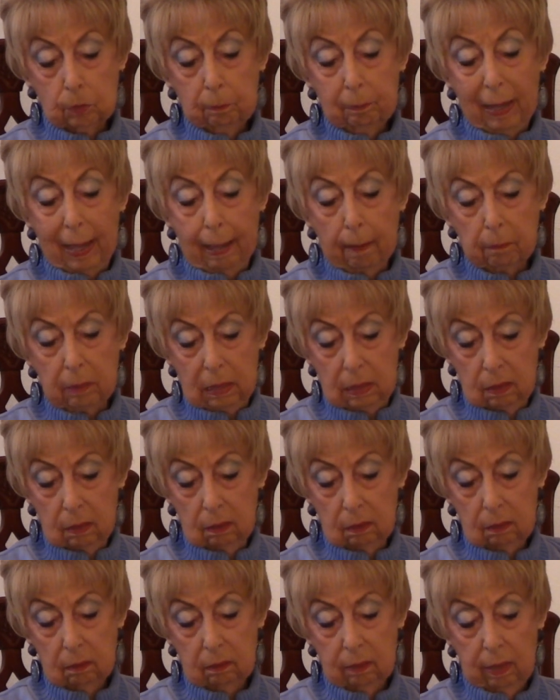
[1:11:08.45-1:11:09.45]
Babin
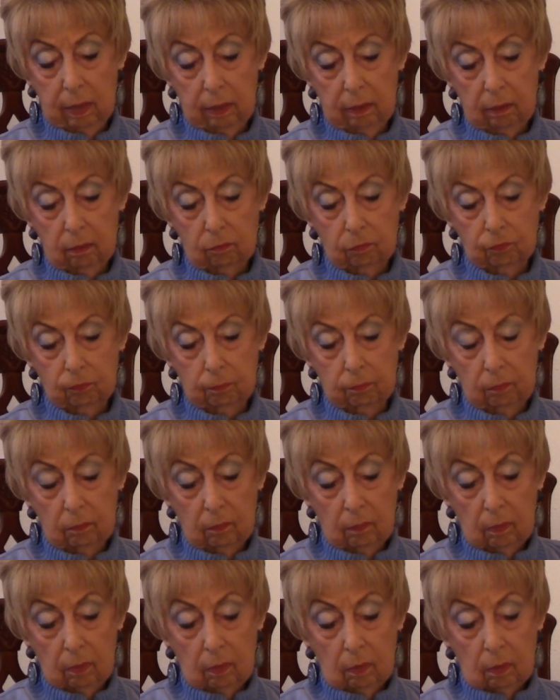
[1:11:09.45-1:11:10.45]
down
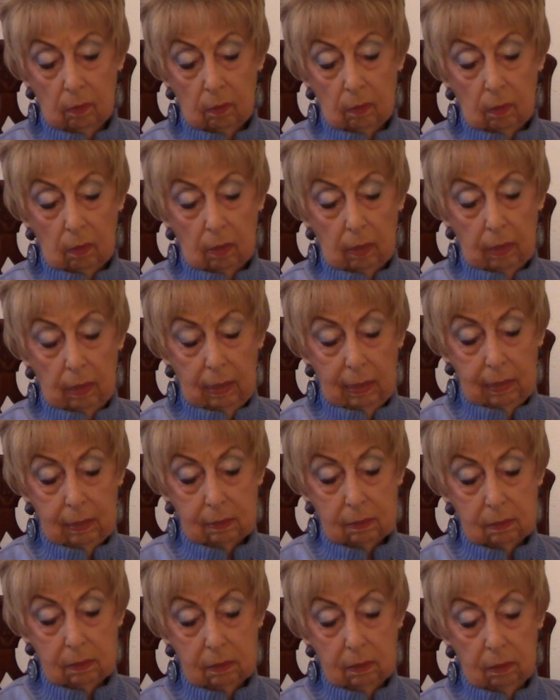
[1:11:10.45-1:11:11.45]

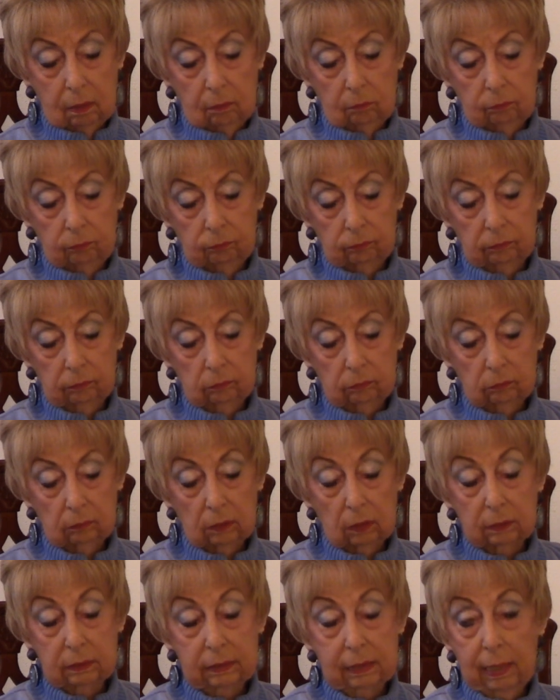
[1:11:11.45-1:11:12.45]
at
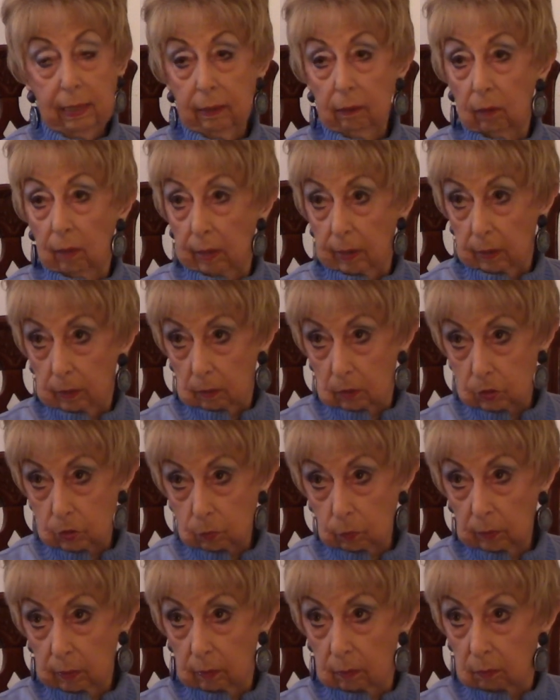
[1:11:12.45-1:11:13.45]
Sanger Harris,
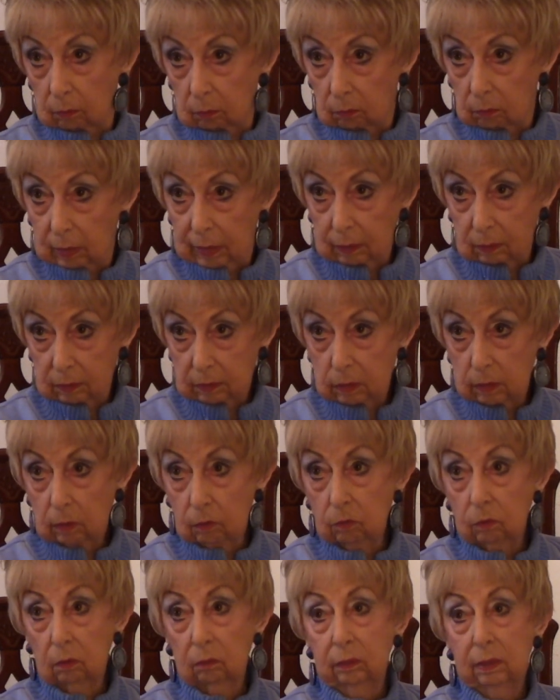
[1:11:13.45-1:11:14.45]
where El
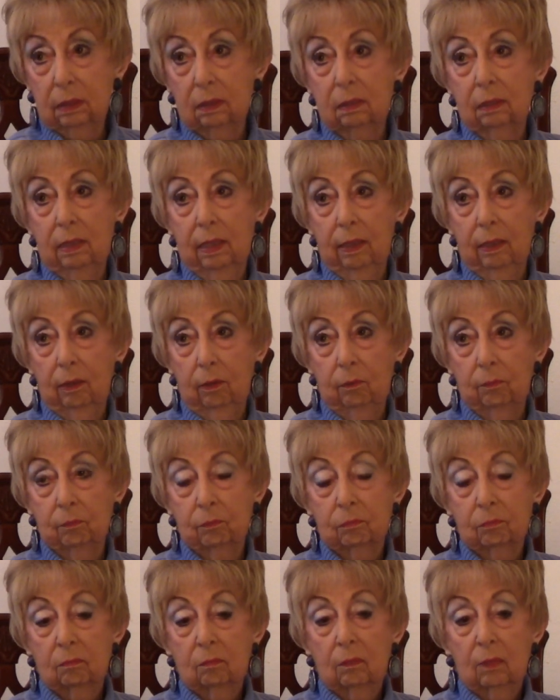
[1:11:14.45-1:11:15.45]
Centro is now.
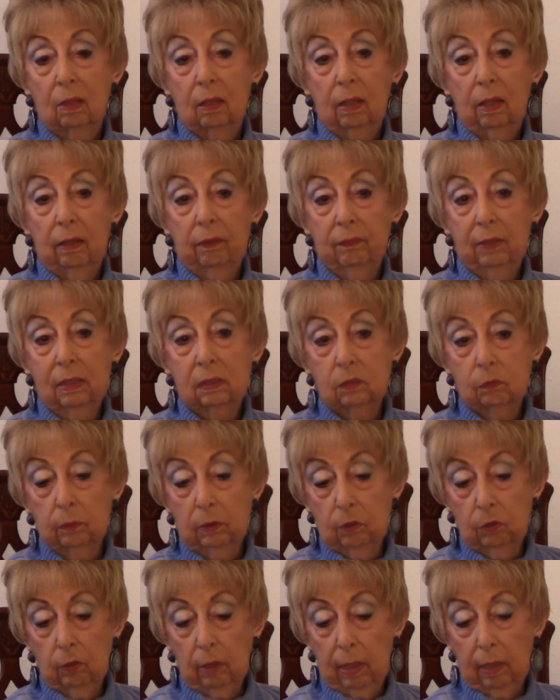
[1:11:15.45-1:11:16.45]
And that's when
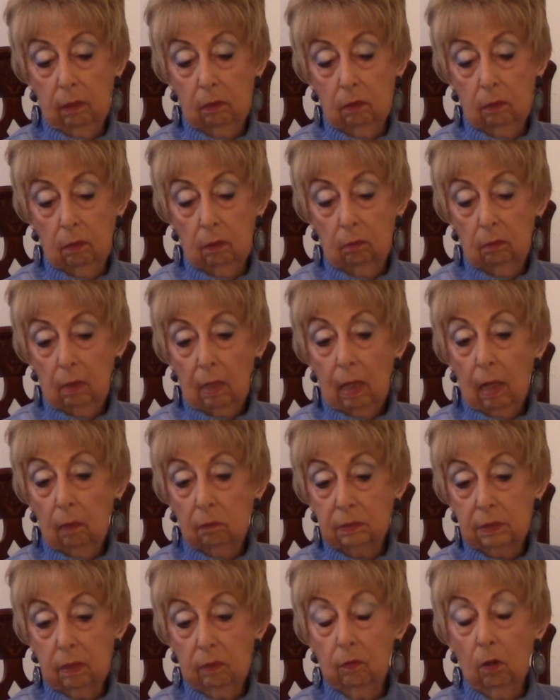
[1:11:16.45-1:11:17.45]
you had, I
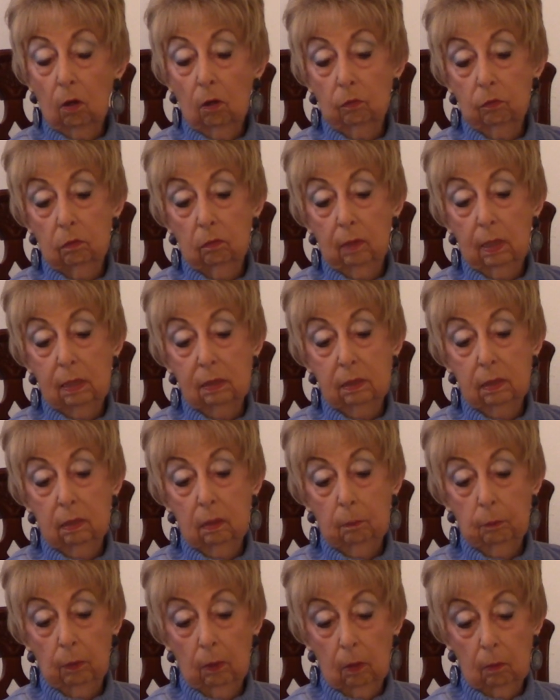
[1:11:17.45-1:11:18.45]
was in the authorizing
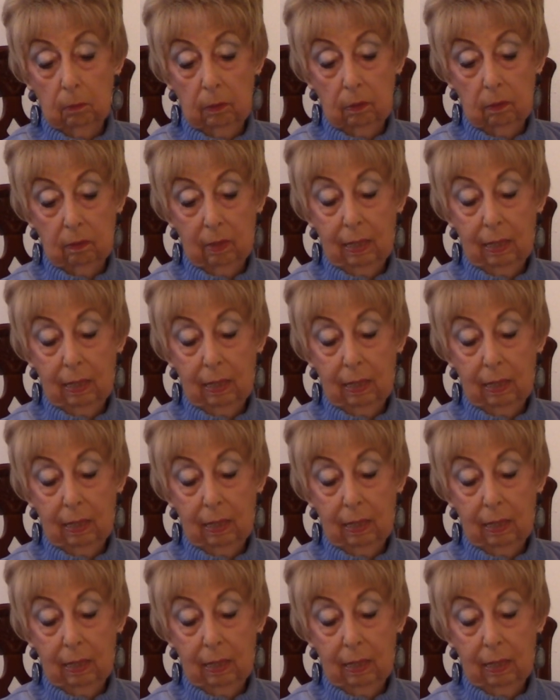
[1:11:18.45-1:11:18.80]
department.